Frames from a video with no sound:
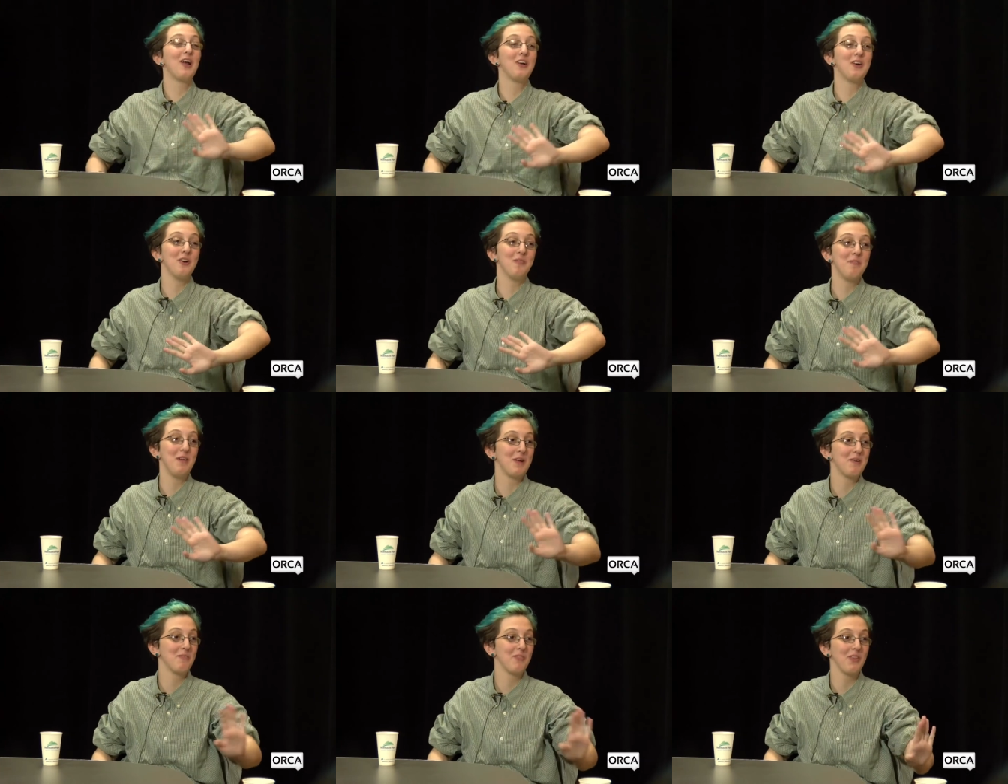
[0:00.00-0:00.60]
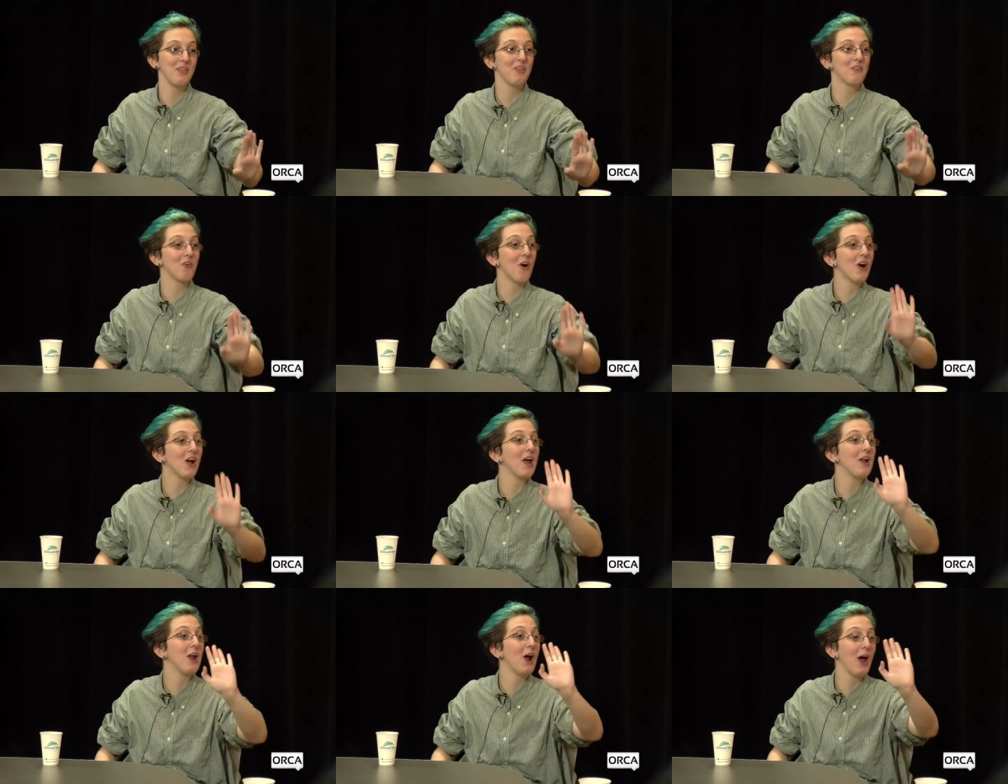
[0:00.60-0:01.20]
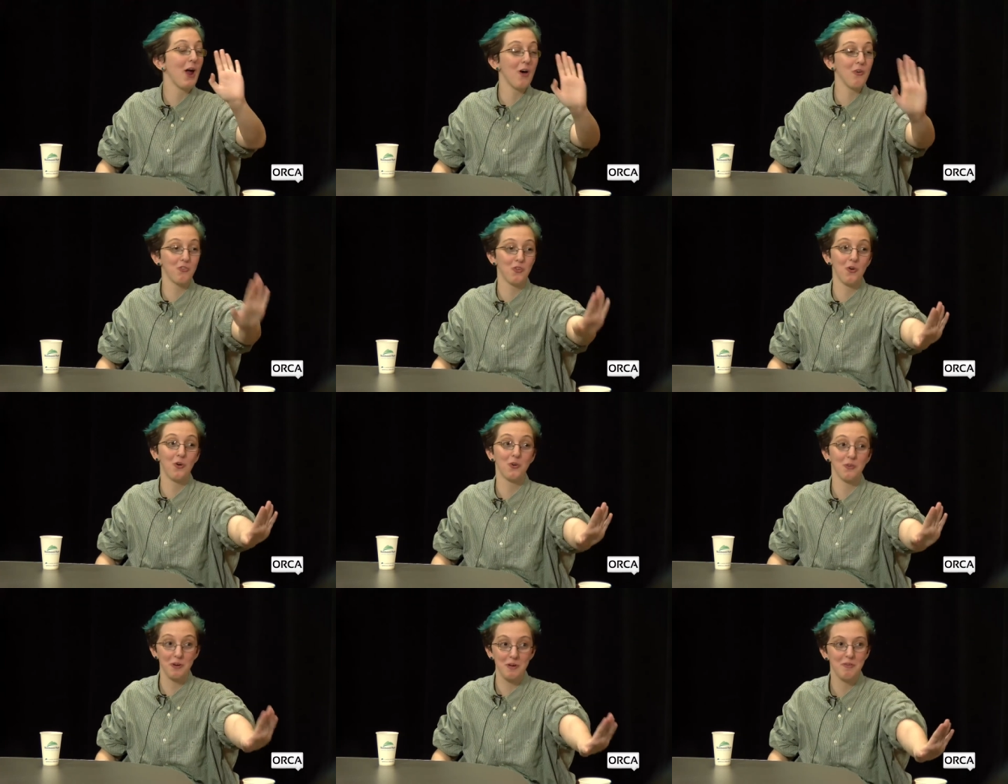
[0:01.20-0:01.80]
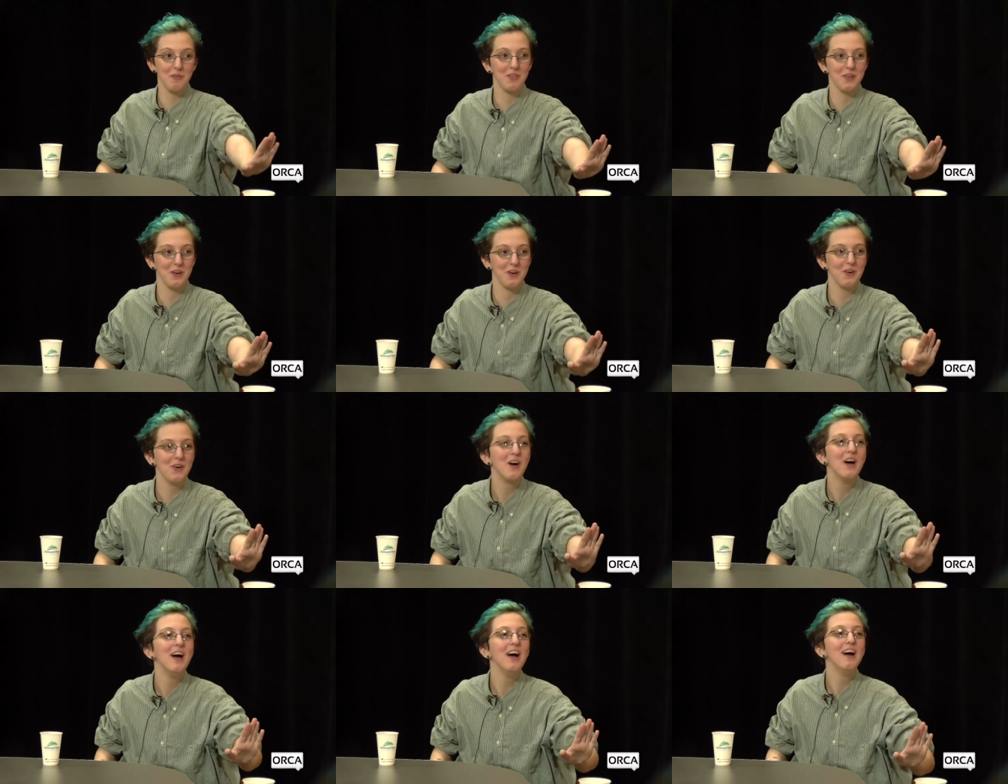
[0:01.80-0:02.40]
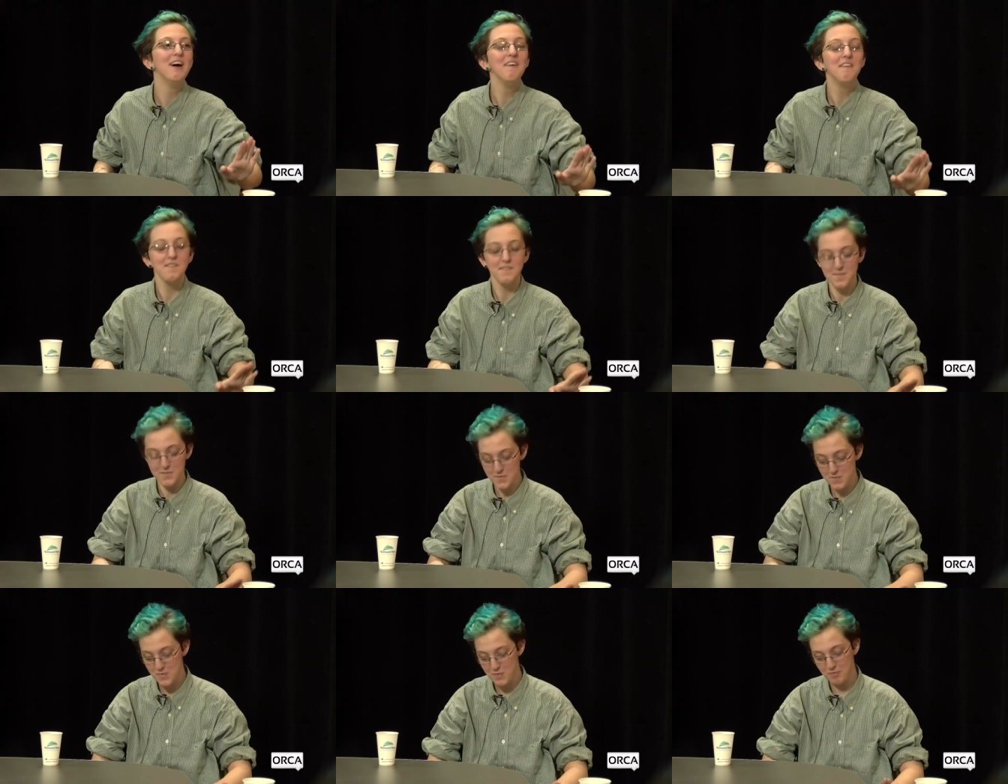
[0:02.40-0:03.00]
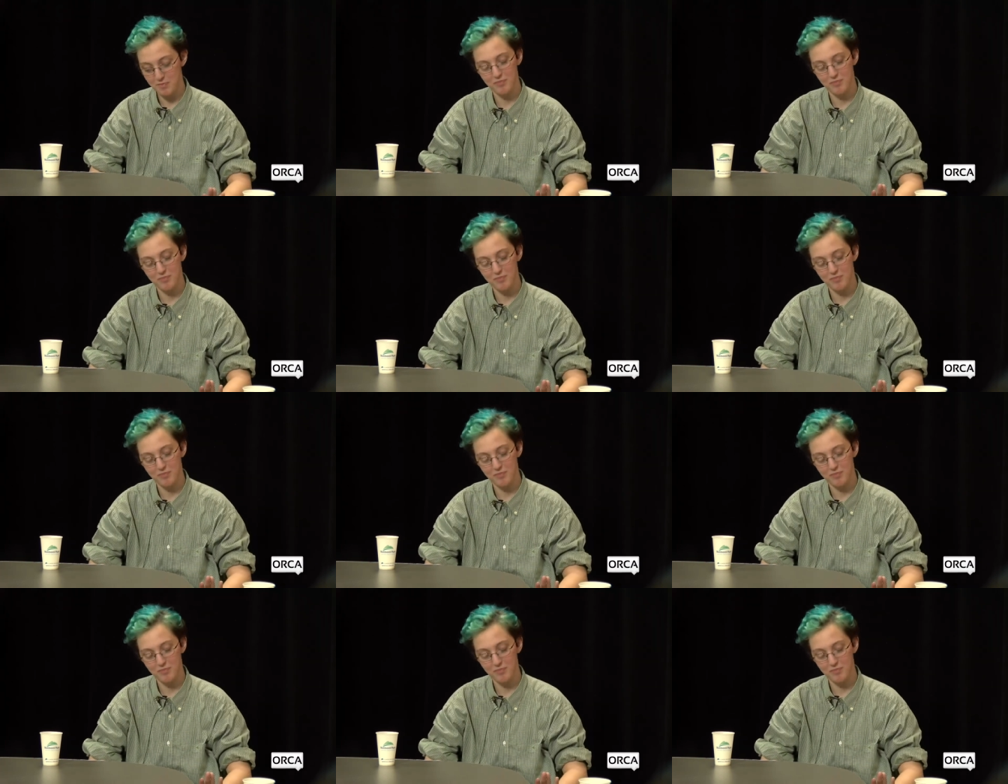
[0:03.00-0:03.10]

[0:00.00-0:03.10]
could be completely wrong, and I also agree with you. Like I said, it's like